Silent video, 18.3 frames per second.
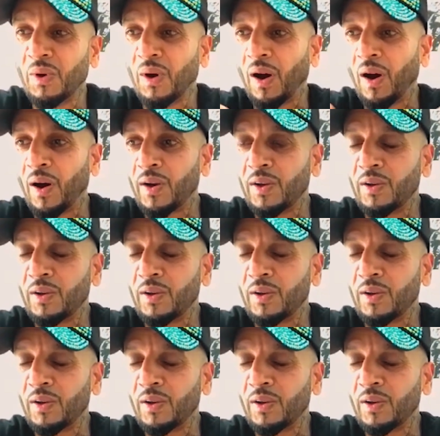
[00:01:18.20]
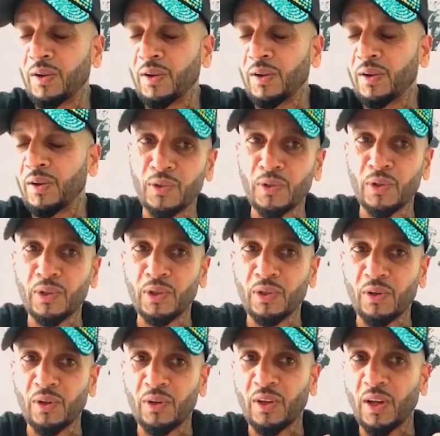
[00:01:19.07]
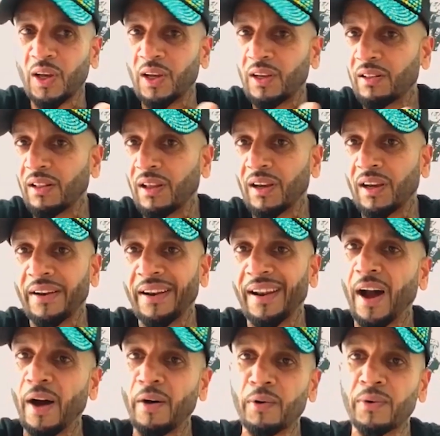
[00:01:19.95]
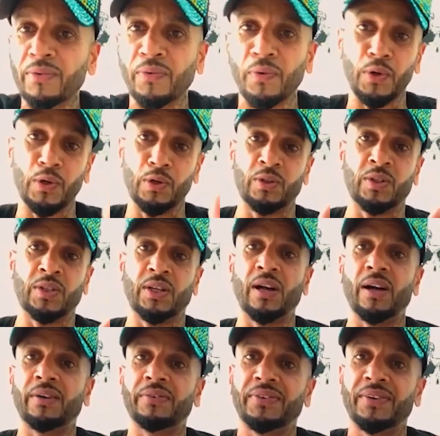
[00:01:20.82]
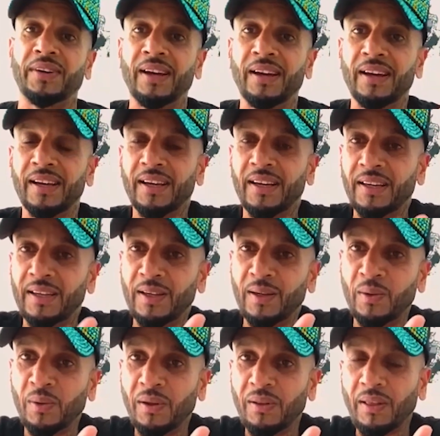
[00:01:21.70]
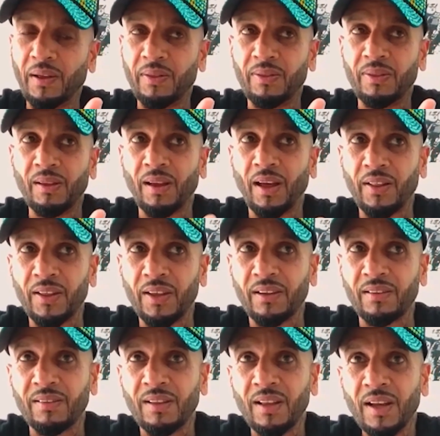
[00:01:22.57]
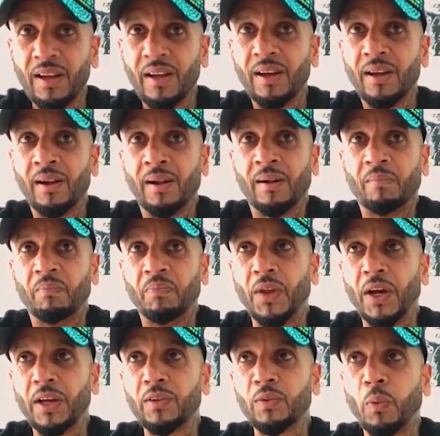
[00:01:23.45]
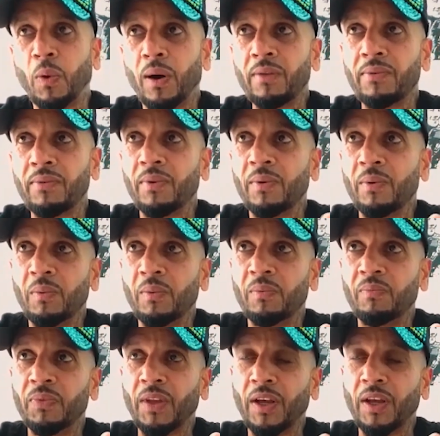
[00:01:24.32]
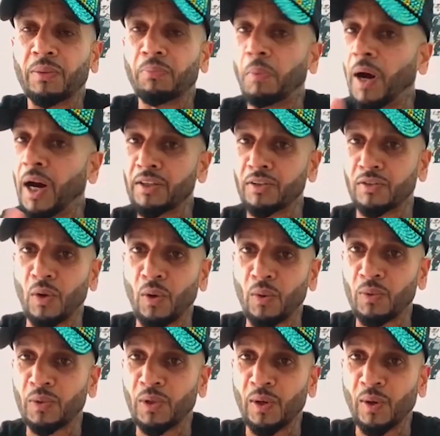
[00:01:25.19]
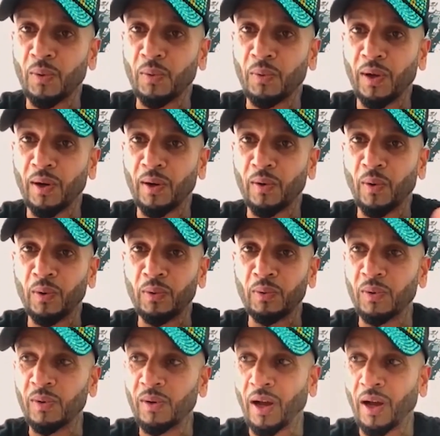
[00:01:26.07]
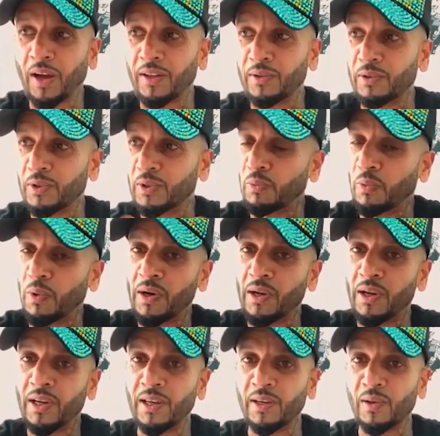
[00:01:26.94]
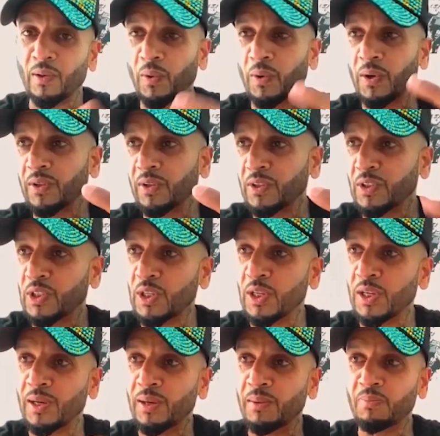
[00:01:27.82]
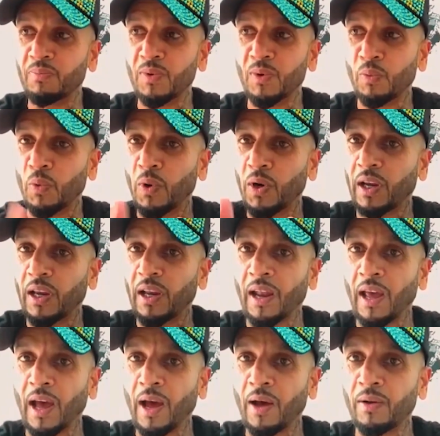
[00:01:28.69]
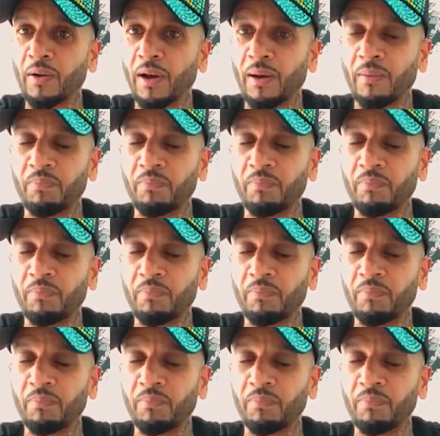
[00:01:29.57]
Out of your busy schedule, you could take like an hour for yourself. I think that's my zone. When I go either it's running or in the gym, working out.